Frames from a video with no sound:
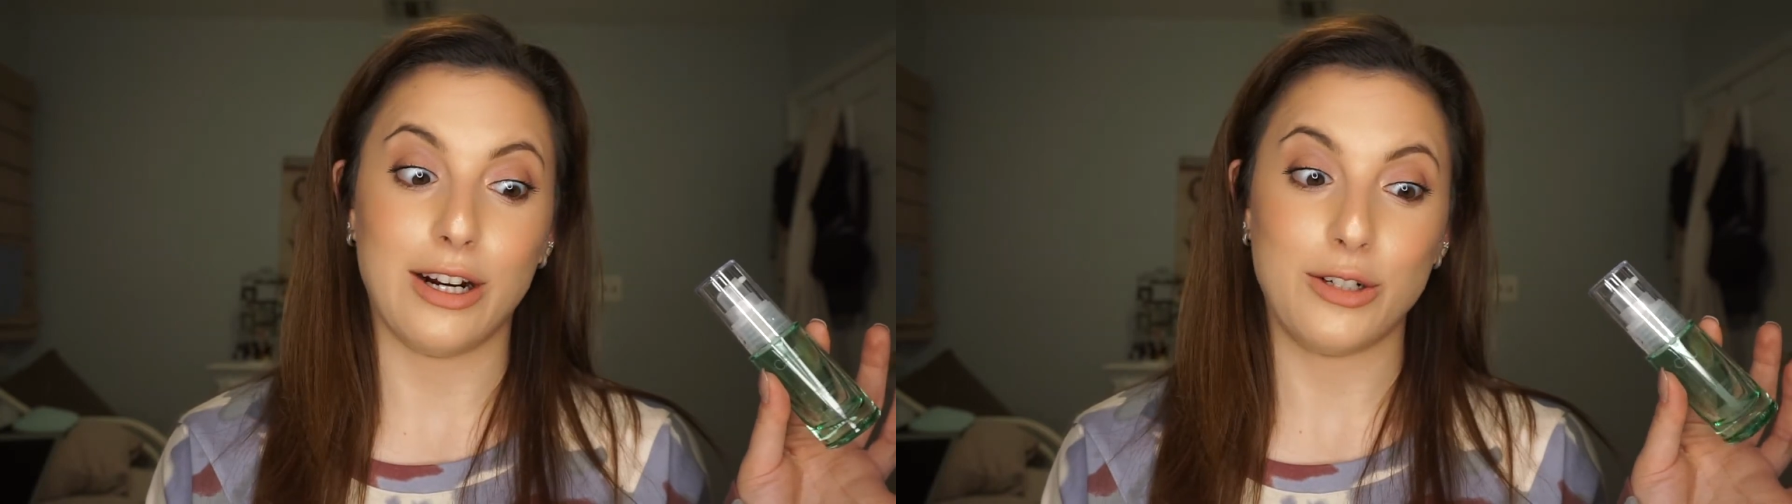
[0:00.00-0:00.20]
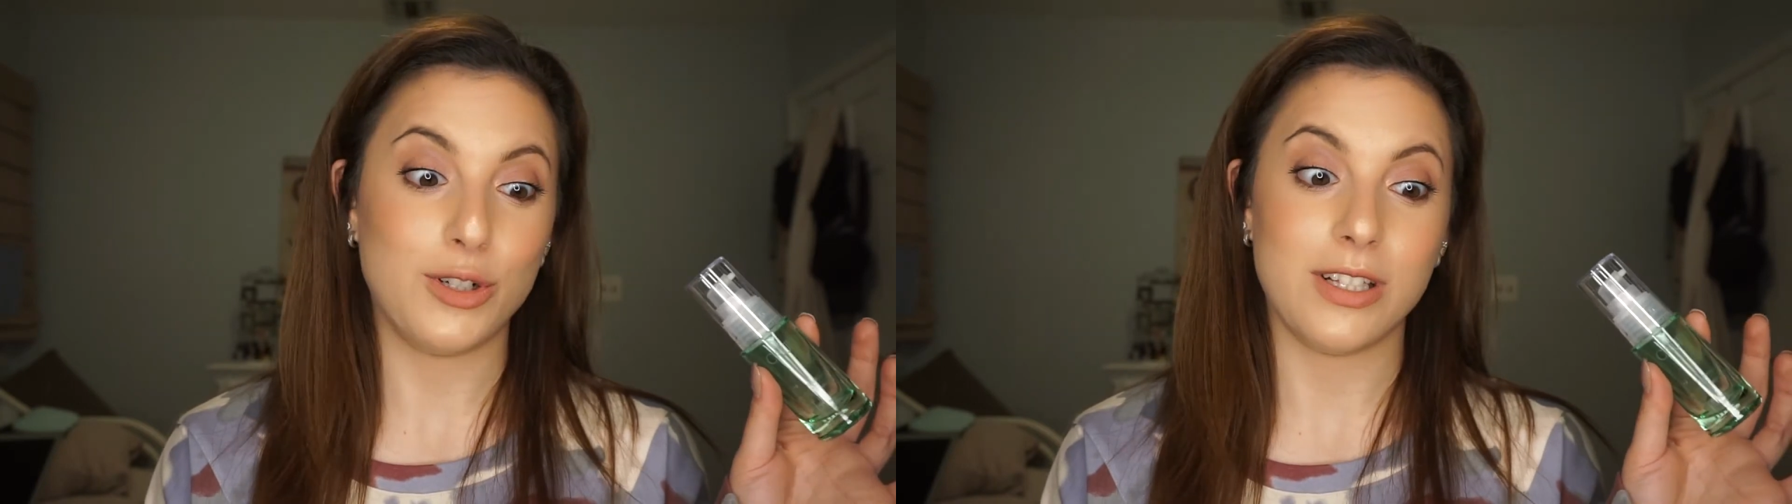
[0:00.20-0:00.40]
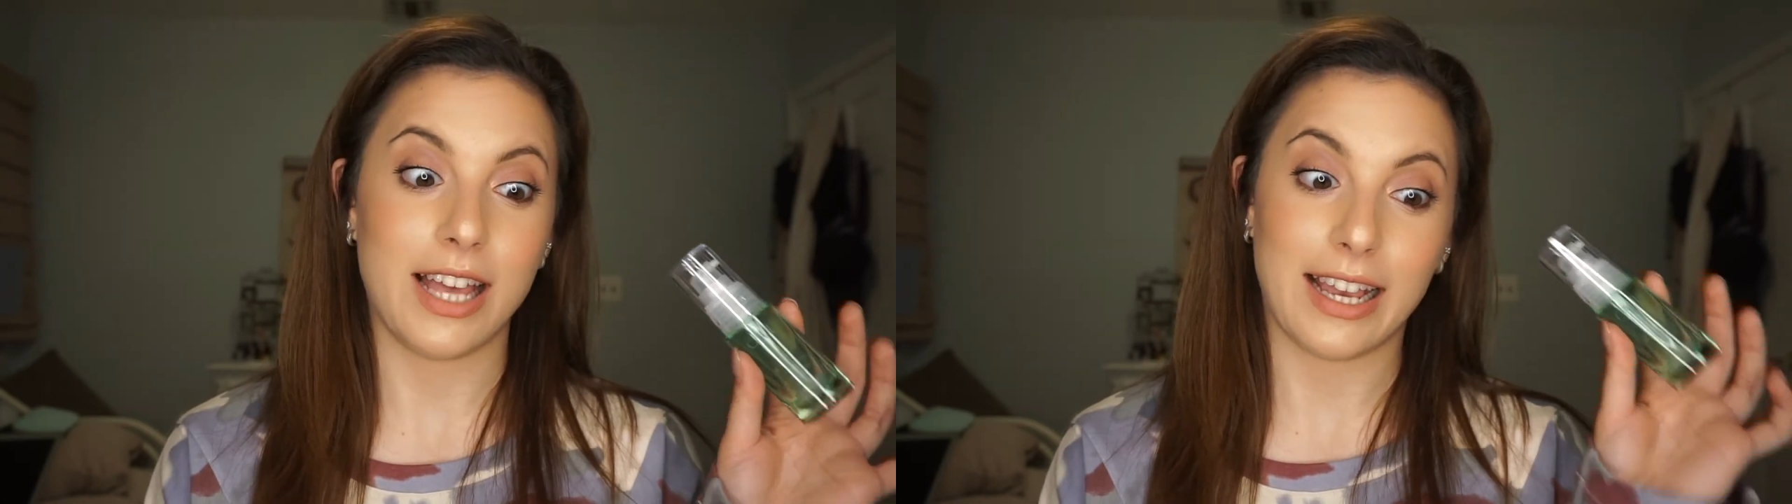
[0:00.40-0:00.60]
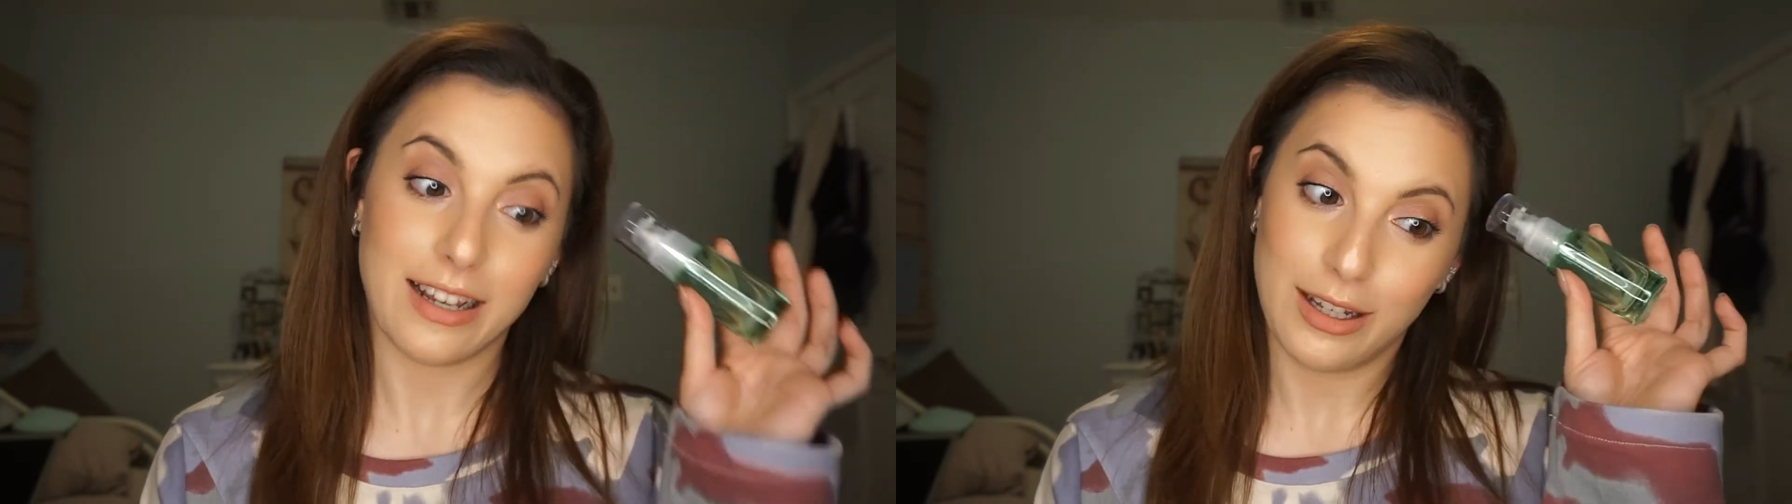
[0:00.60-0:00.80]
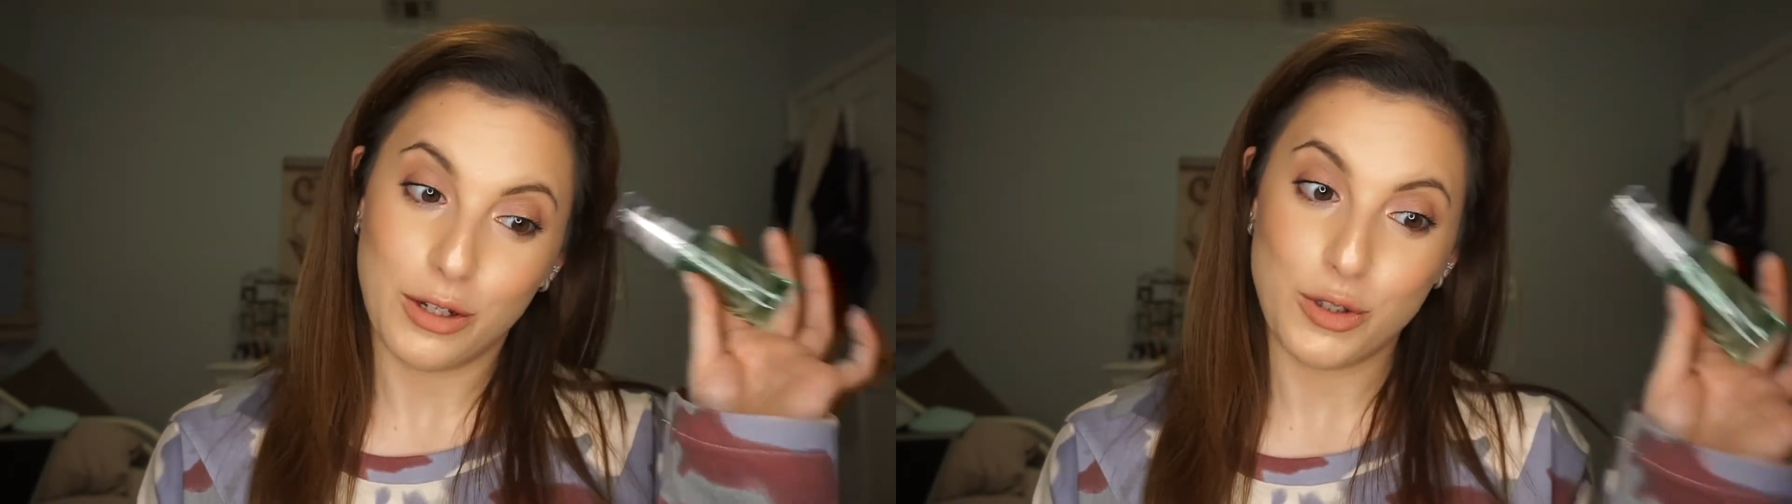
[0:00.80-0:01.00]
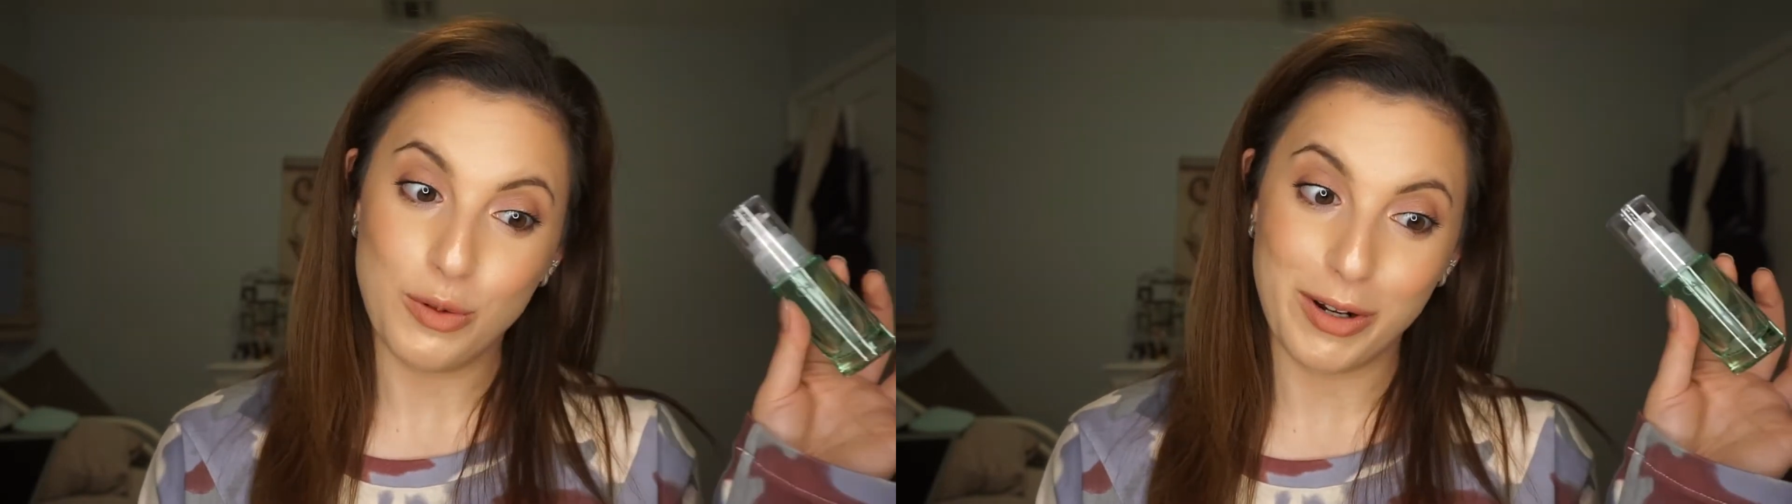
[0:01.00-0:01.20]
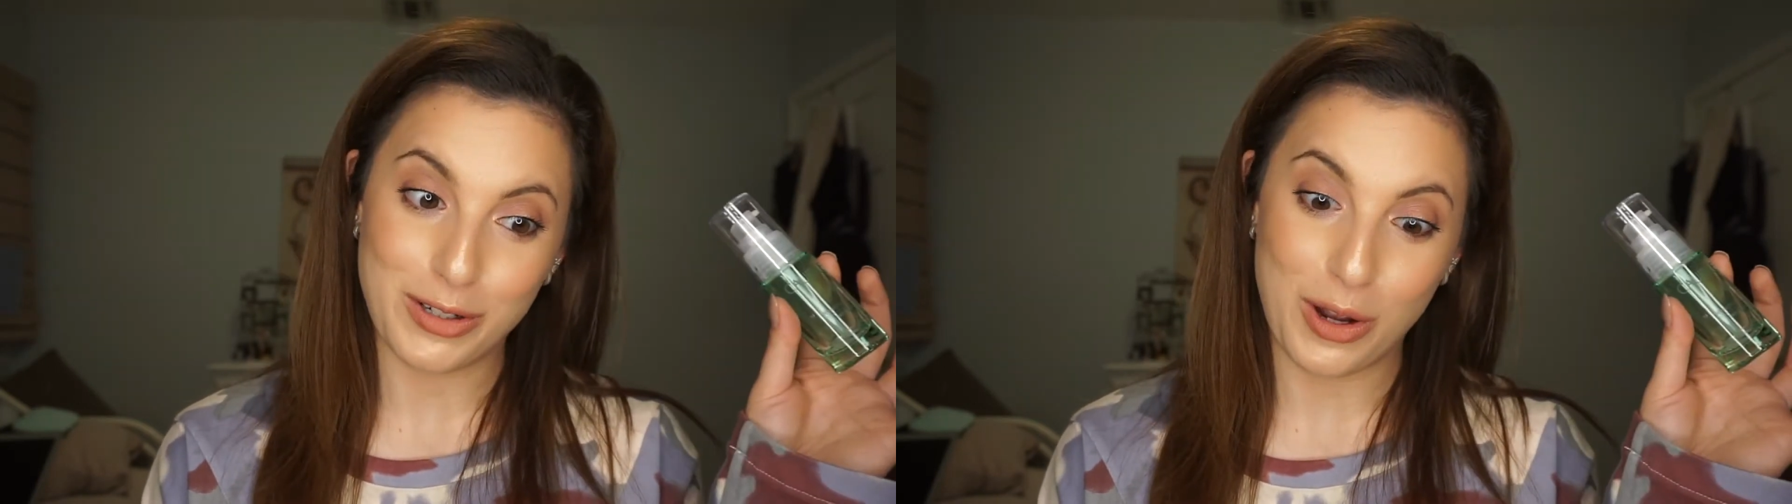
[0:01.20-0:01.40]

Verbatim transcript: It's just like too much